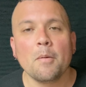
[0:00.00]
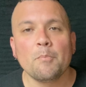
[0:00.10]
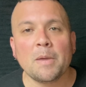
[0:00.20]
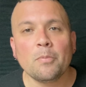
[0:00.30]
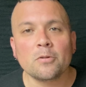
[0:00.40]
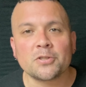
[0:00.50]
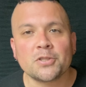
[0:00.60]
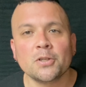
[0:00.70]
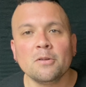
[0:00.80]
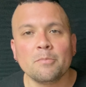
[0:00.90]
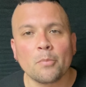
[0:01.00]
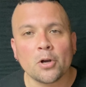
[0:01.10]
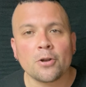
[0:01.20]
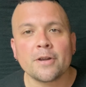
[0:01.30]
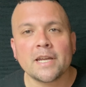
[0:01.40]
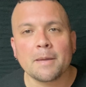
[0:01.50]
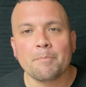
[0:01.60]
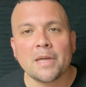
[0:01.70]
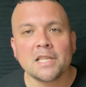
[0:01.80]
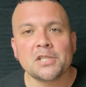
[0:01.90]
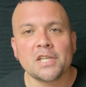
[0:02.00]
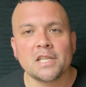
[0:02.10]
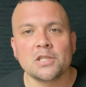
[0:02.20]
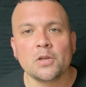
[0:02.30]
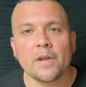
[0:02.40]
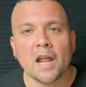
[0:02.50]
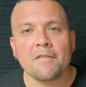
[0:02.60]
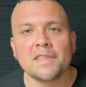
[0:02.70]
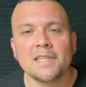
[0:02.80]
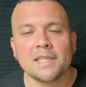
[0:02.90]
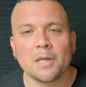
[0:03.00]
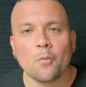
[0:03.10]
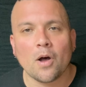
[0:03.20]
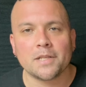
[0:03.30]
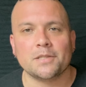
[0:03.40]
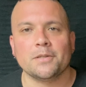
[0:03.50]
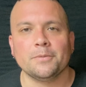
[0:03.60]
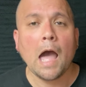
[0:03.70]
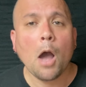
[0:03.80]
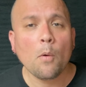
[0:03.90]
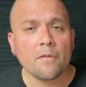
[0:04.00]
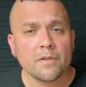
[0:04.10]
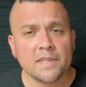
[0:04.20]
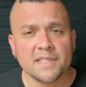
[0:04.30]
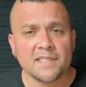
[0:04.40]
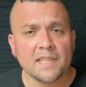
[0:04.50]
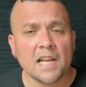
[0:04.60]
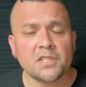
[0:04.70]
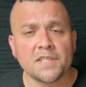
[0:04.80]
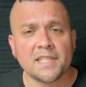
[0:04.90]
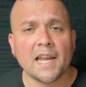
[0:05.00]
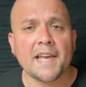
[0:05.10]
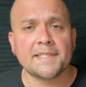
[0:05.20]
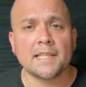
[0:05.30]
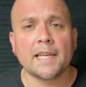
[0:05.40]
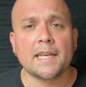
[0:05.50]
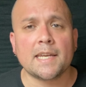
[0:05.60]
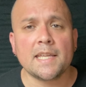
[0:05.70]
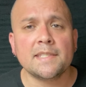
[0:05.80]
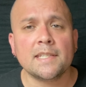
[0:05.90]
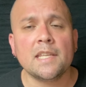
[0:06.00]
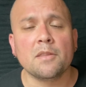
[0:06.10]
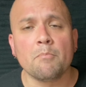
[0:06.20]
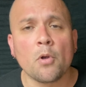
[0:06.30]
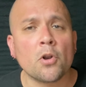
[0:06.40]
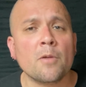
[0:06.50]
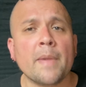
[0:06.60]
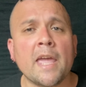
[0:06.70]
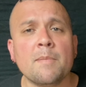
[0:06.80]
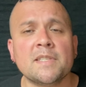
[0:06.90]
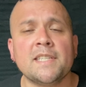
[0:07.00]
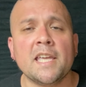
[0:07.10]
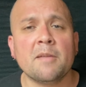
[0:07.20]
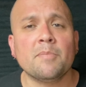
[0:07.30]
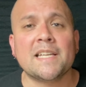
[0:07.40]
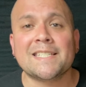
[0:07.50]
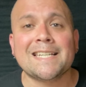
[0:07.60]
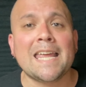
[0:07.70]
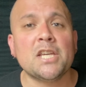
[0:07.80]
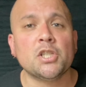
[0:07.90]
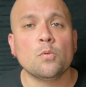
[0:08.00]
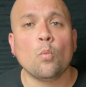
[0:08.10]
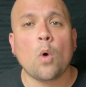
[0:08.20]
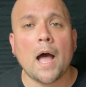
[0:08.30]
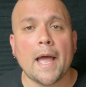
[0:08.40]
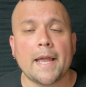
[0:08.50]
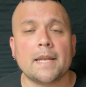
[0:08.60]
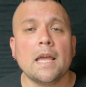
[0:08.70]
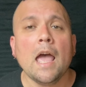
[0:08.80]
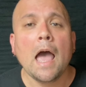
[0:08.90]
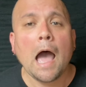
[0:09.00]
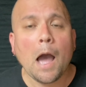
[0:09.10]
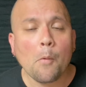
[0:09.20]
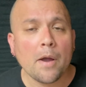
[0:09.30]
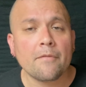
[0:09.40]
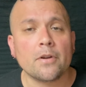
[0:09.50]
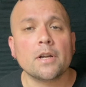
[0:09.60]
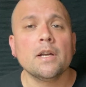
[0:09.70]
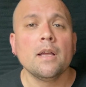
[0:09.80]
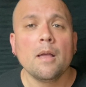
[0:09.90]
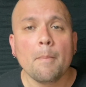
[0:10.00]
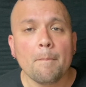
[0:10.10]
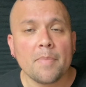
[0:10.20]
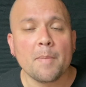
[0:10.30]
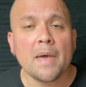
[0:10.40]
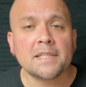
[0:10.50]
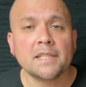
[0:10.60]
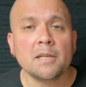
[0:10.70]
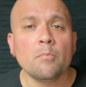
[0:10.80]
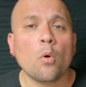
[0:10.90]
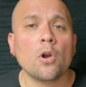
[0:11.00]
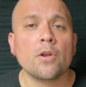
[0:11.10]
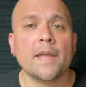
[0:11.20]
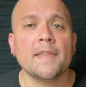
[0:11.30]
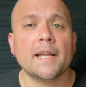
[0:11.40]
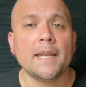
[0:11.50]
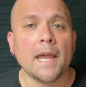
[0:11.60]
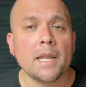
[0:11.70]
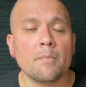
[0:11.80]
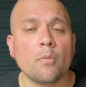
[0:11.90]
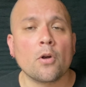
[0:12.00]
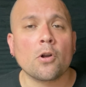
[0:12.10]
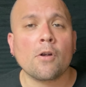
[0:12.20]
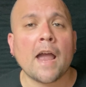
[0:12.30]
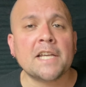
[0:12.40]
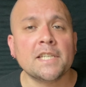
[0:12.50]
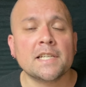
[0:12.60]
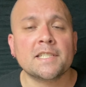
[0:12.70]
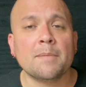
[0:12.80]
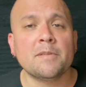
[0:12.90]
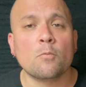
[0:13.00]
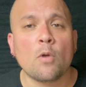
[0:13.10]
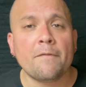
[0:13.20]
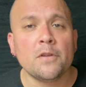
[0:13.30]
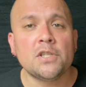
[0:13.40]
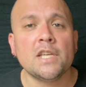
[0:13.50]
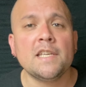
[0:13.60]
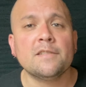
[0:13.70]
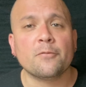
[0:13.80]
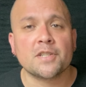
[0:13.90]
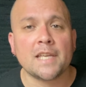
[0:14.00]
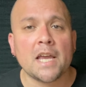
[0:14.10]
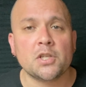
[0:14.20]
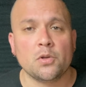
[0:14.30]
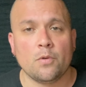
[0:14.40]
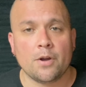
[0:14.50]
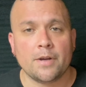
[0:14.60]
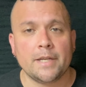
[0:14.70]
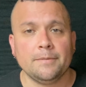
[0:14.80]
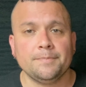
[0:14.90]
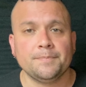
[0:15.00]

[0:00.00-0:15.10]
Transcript: People are still murdering and pillaging and doing everything that they want to. However, this is not just an isolated incident. The murder mayhem is taking place nationwide. However, the Mexican border and the Canadian border are actually accepting refugees for sanctuary.